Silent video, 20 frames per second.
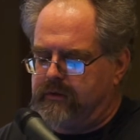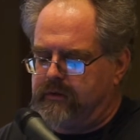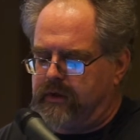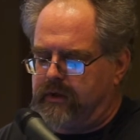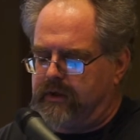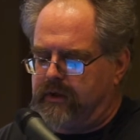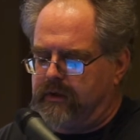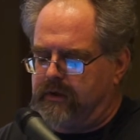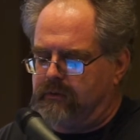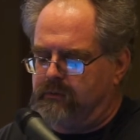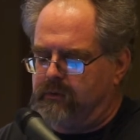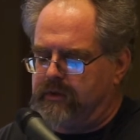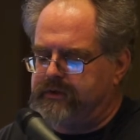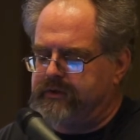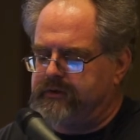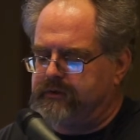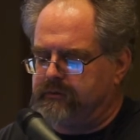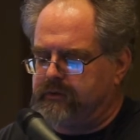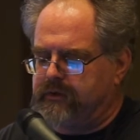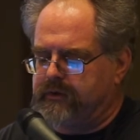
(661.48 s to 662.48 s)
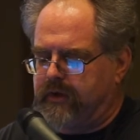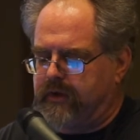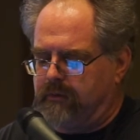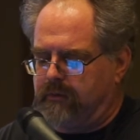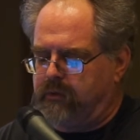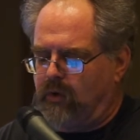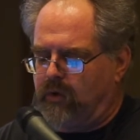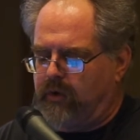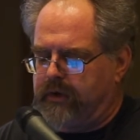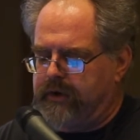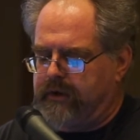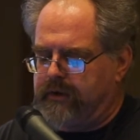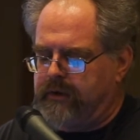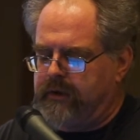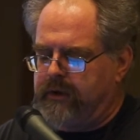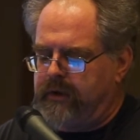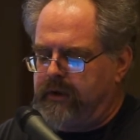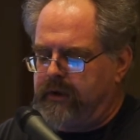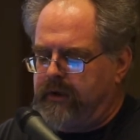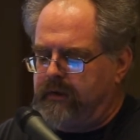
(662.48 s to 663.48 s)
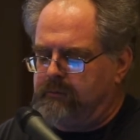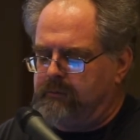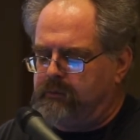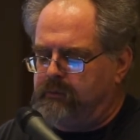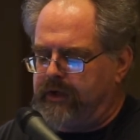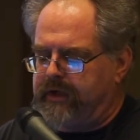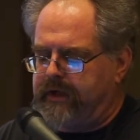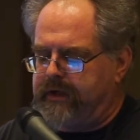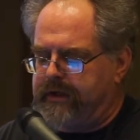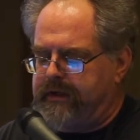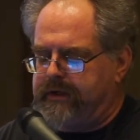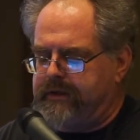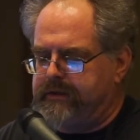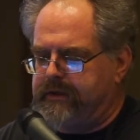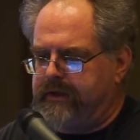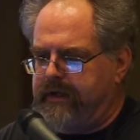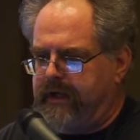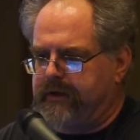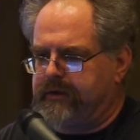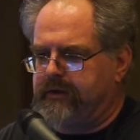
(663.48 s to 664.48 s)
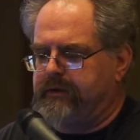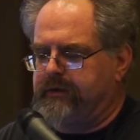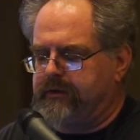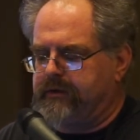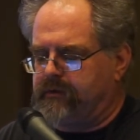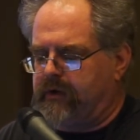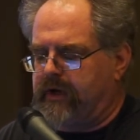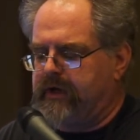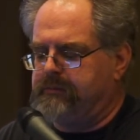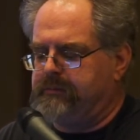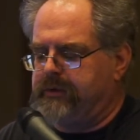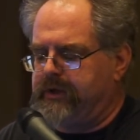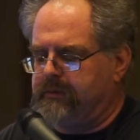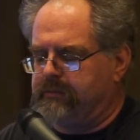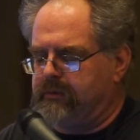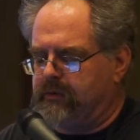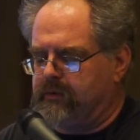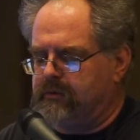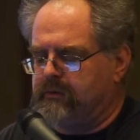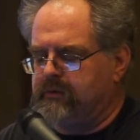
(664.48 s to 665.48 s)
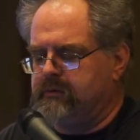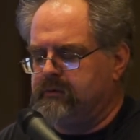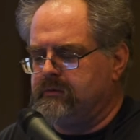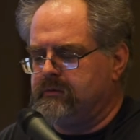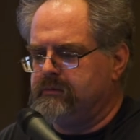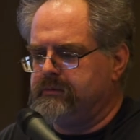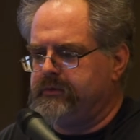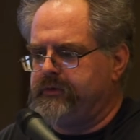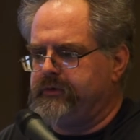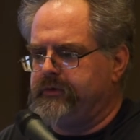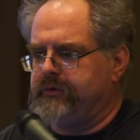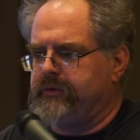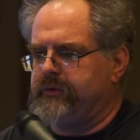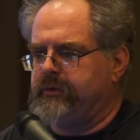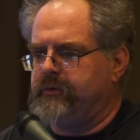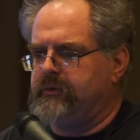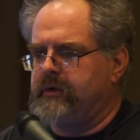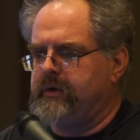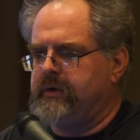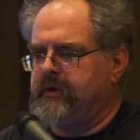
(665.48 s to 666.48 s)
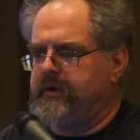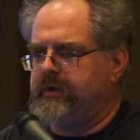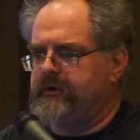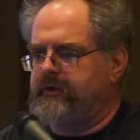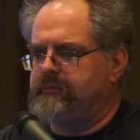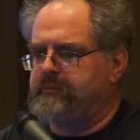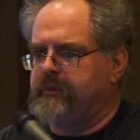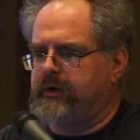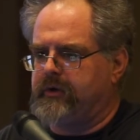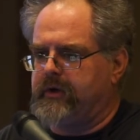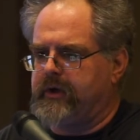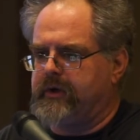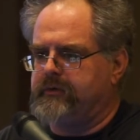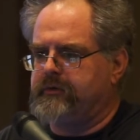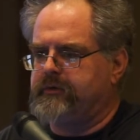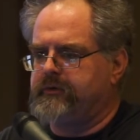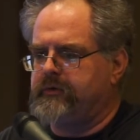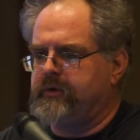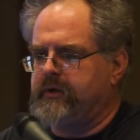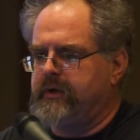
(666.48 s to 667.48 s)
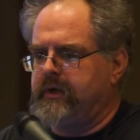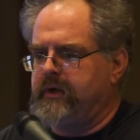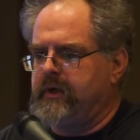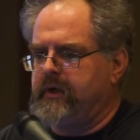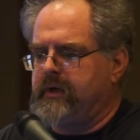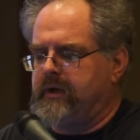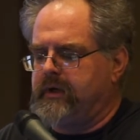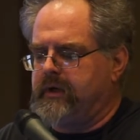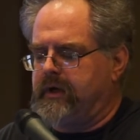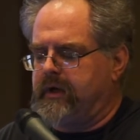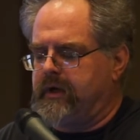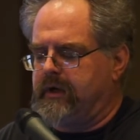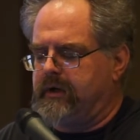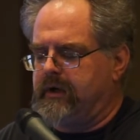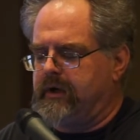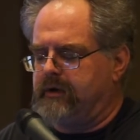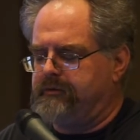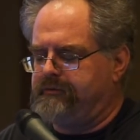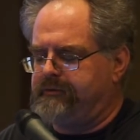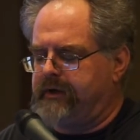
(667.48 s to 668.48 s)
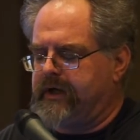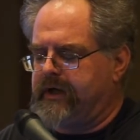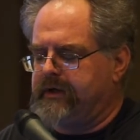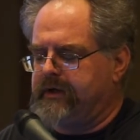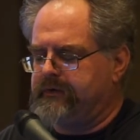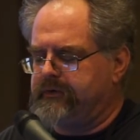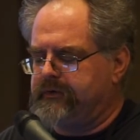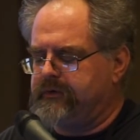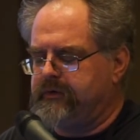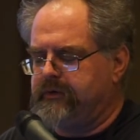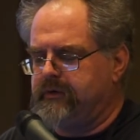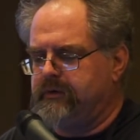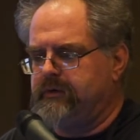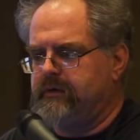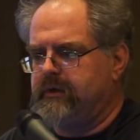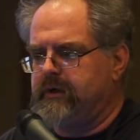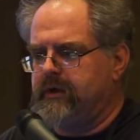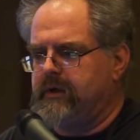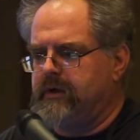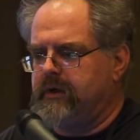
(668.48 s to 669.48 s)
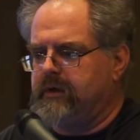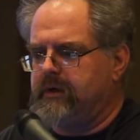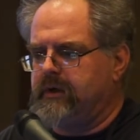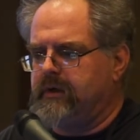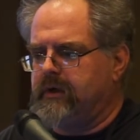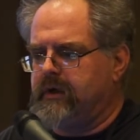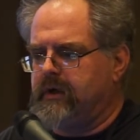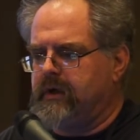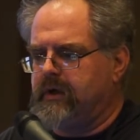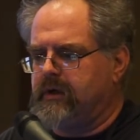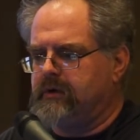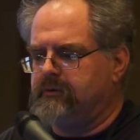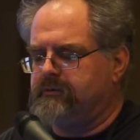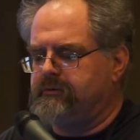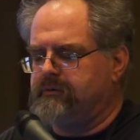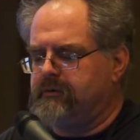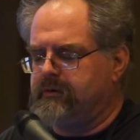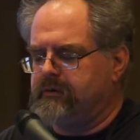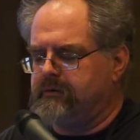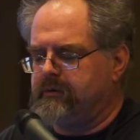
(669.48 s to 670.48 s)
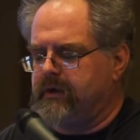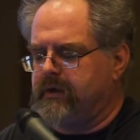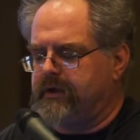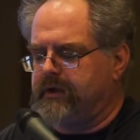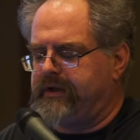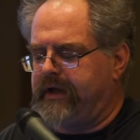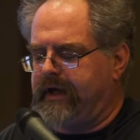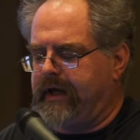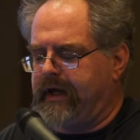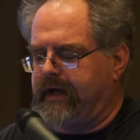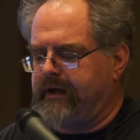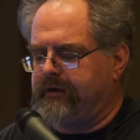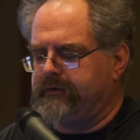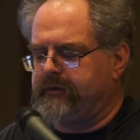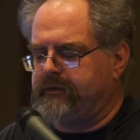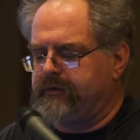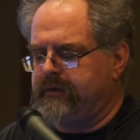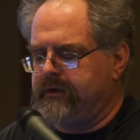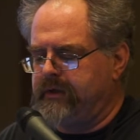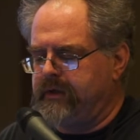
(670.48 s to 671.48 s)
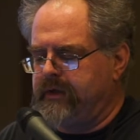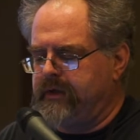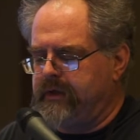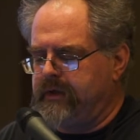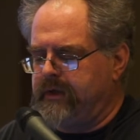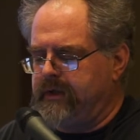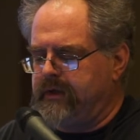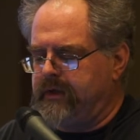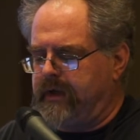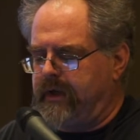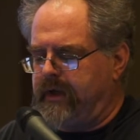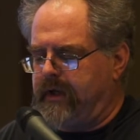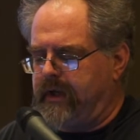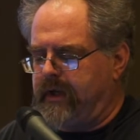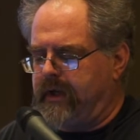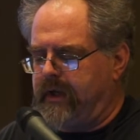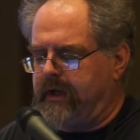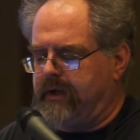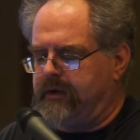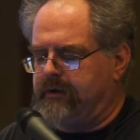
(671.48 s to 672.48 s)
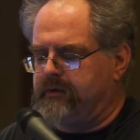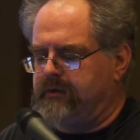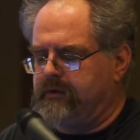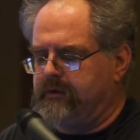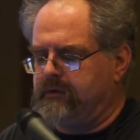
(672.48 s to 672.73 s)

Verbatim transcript: uh, which is really important, bringing together the right people to experience uh, effects of attacks and